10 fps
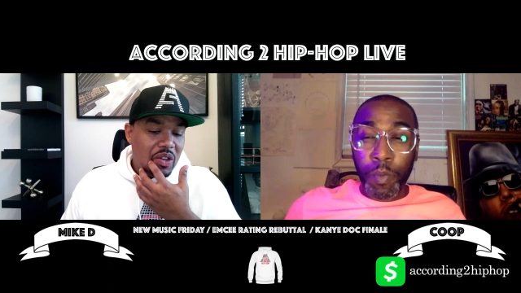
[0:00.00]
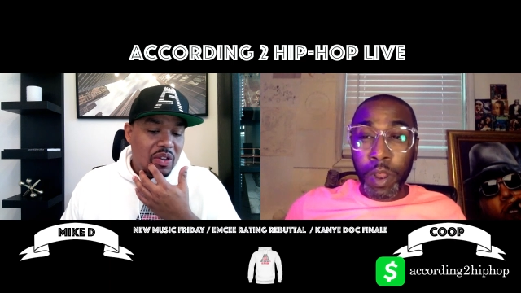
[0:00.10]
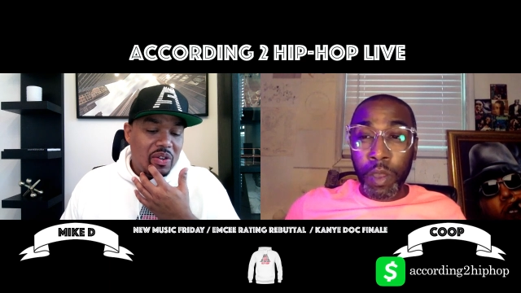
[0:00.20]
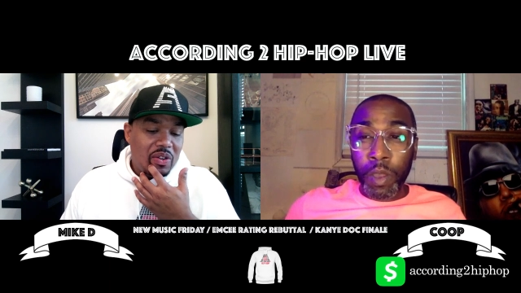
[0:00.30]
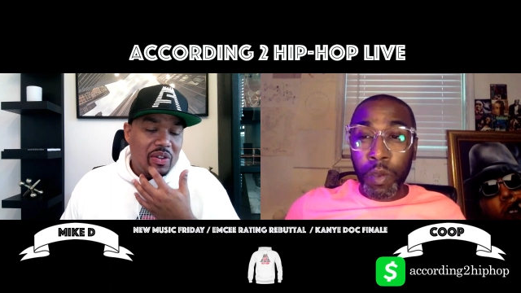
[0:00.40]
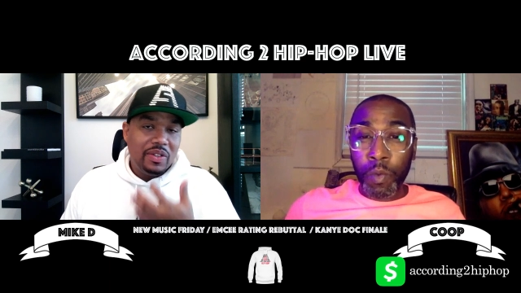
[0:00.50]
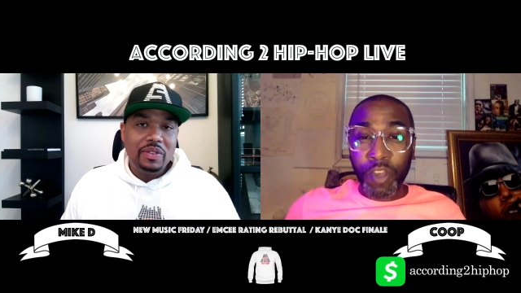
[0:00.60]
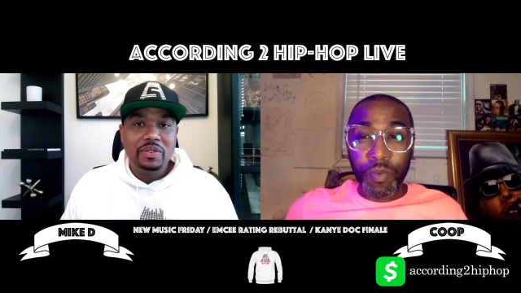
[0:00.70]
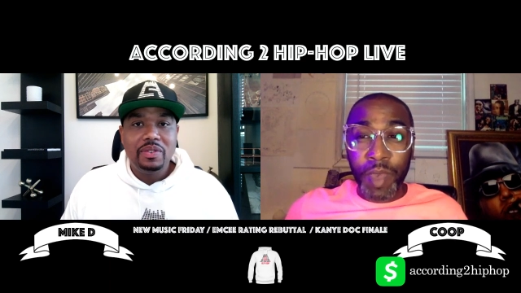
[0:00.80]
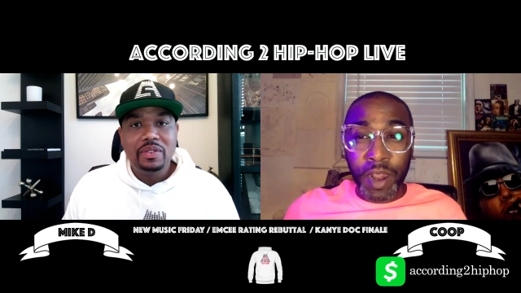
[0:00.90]
Speaker 1: Why you home
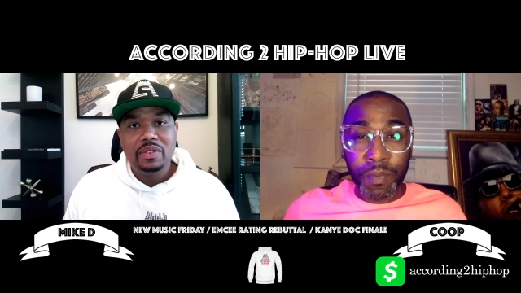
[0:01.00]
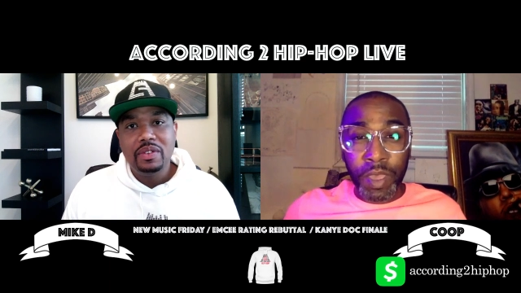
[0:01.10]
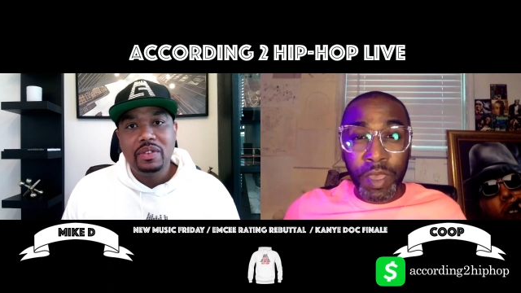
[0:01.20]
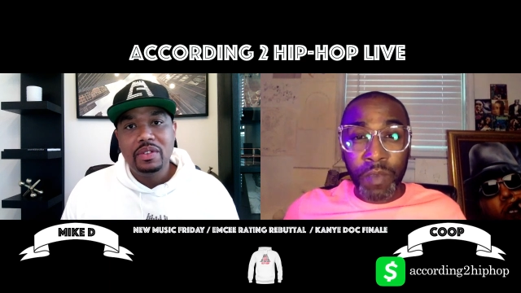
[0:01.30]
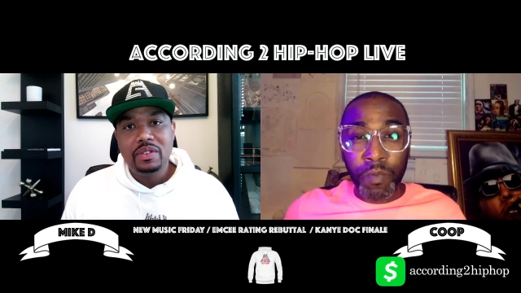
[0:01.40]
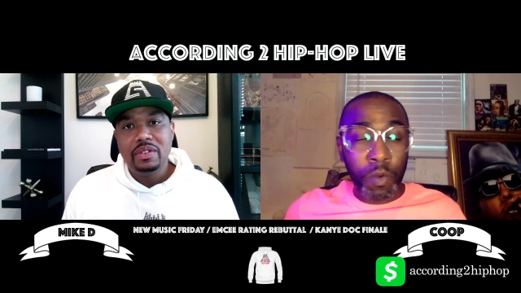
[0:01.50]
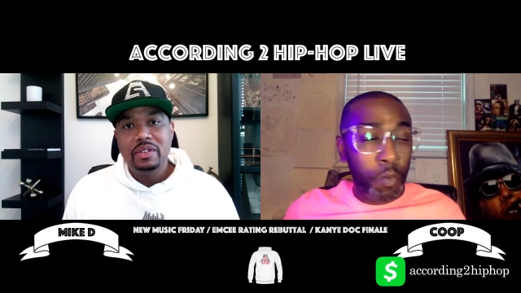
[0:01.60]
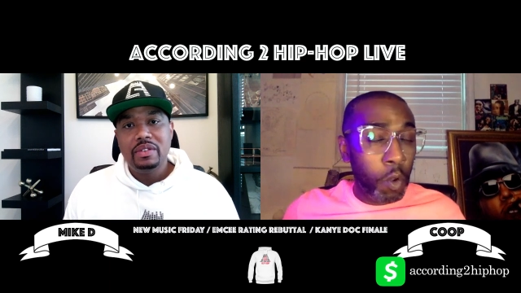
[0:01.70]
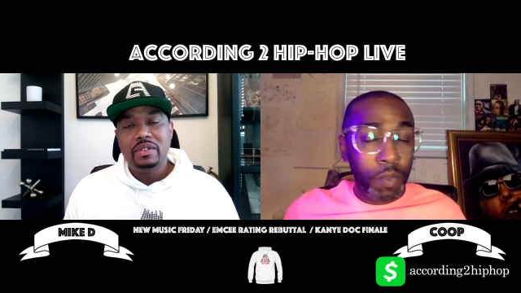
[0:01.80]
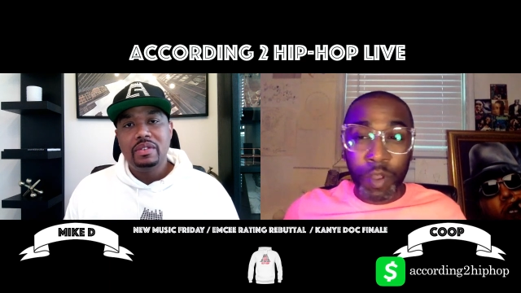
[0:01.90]
alone? Why she mad at me?
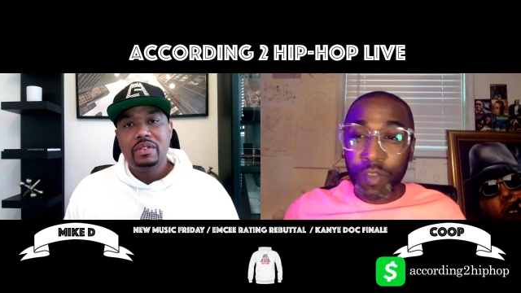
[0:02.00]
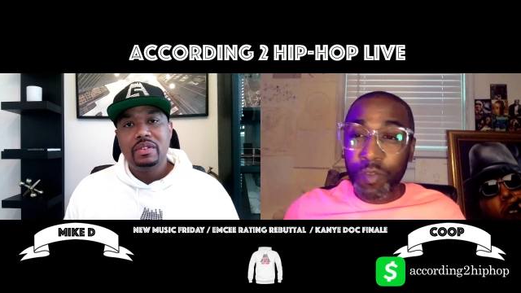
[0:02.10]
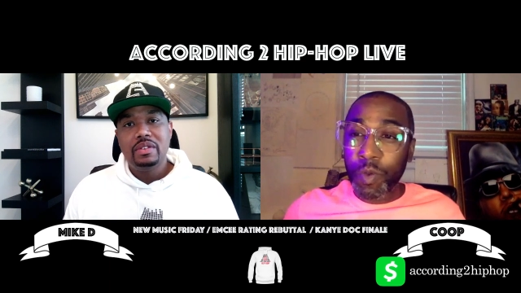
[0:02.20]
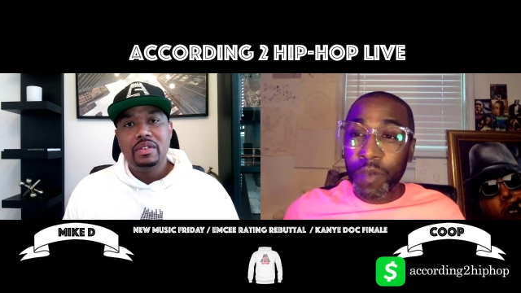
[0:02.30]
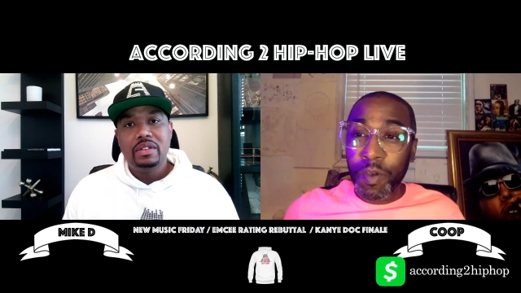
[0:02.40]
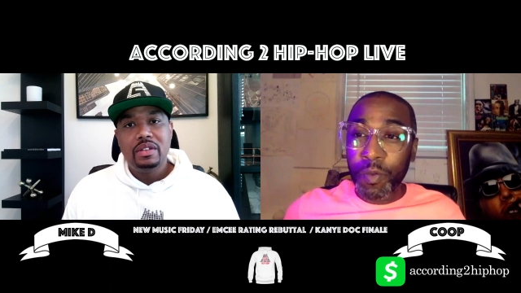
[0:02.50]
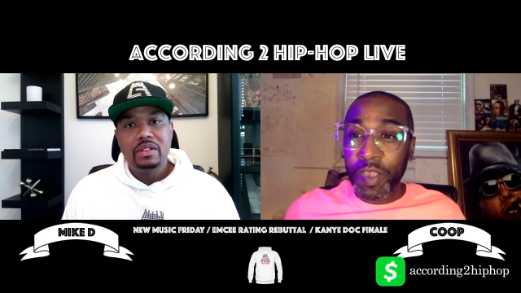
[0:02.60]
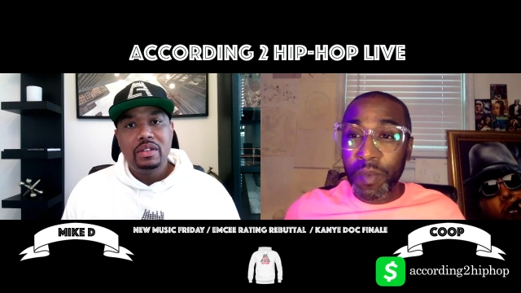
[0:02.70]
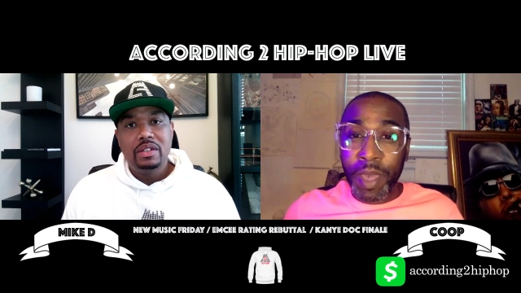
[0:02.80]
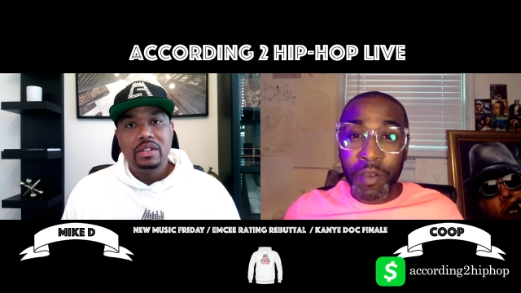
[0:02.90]
Room one twelve,
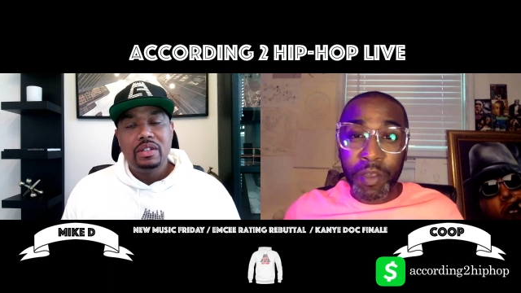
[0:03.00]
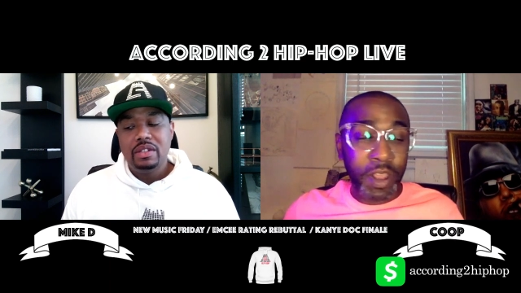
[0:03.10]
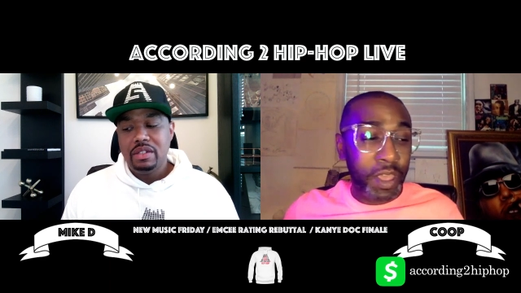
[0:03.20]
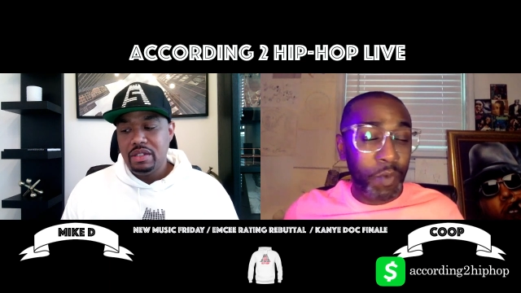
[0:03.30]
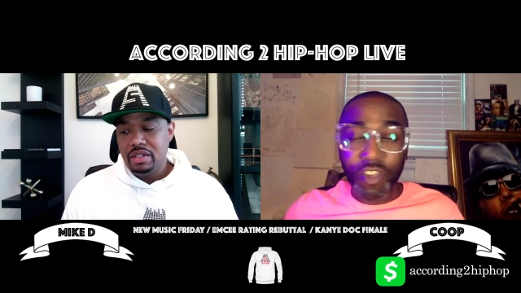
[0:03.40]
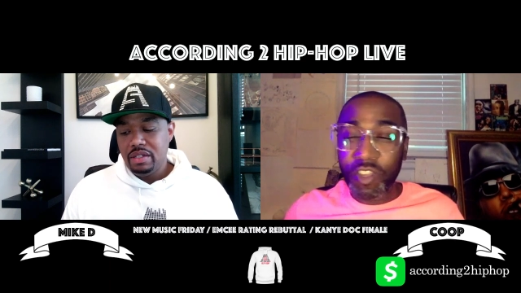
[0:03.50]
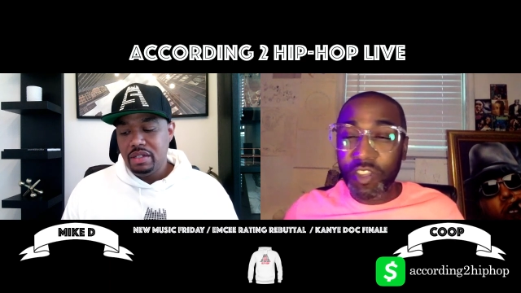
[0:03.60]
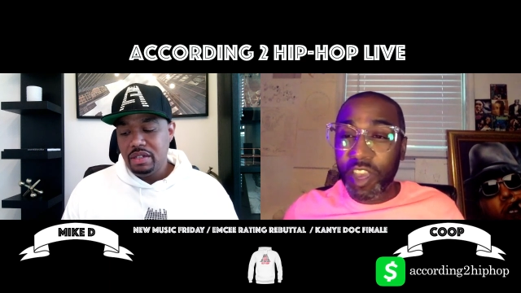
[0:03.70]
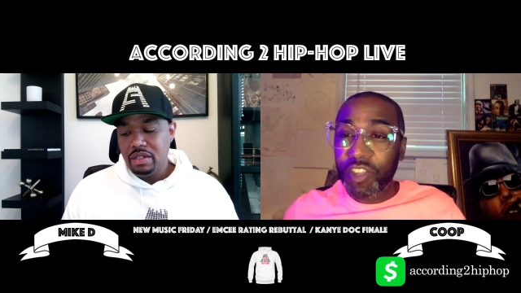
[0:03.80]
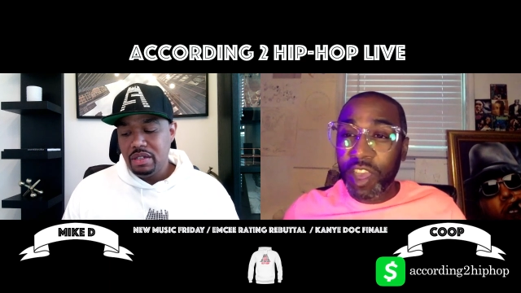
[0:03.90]
hotel balcony. Why
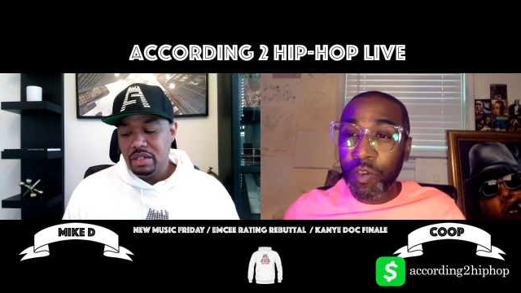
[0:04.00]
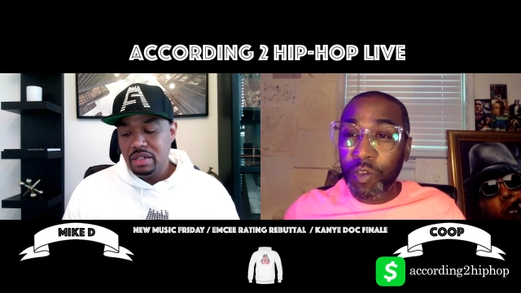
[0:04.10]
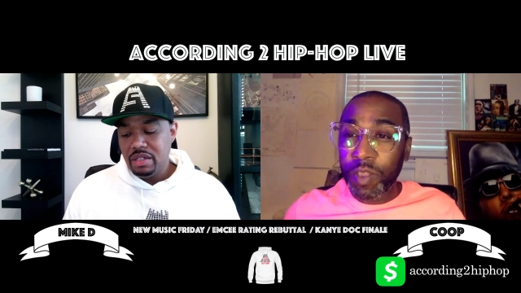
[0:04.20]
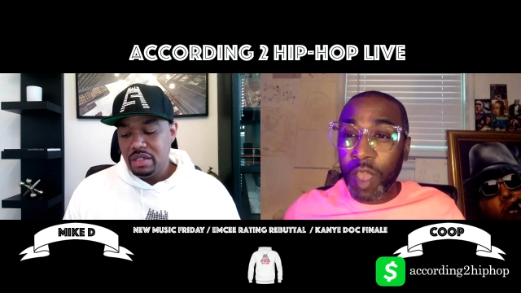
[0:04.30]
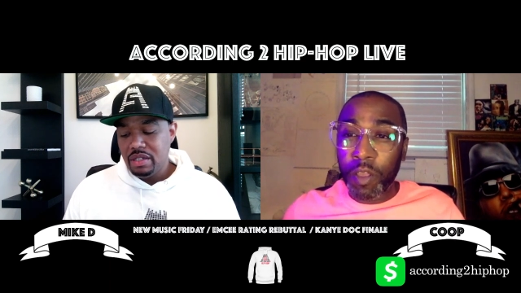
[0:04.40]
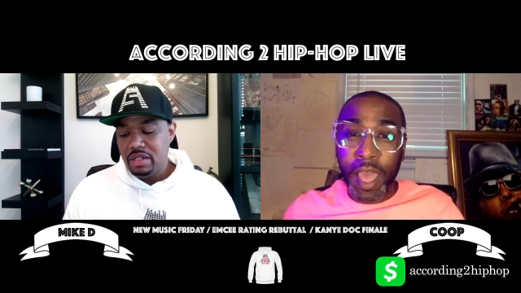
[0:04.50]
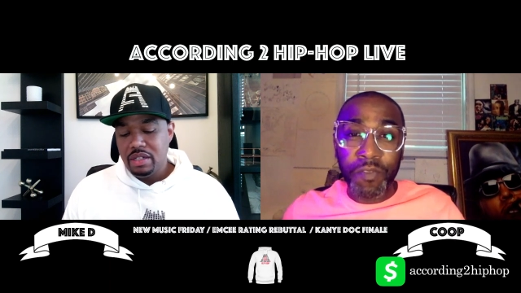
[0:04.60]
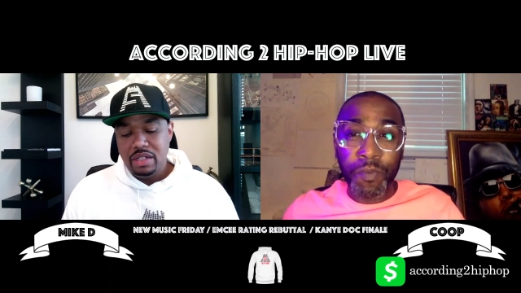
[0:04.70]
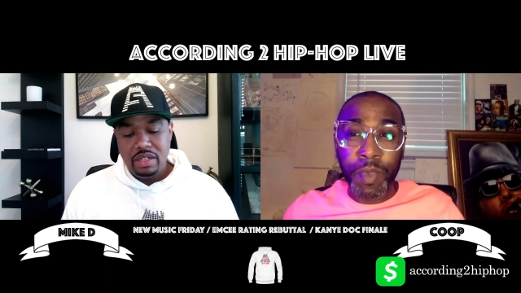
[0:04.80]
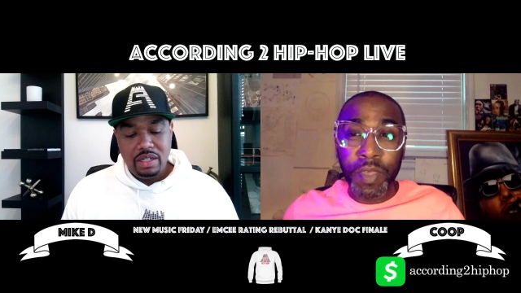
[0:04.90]
she say, "Hey, you can
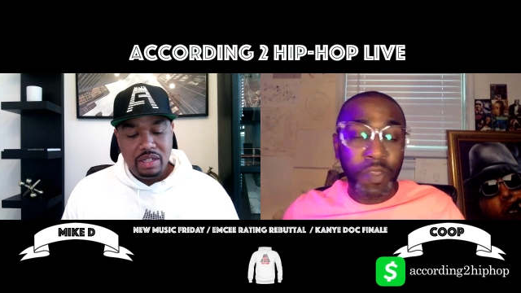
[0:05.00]
hold house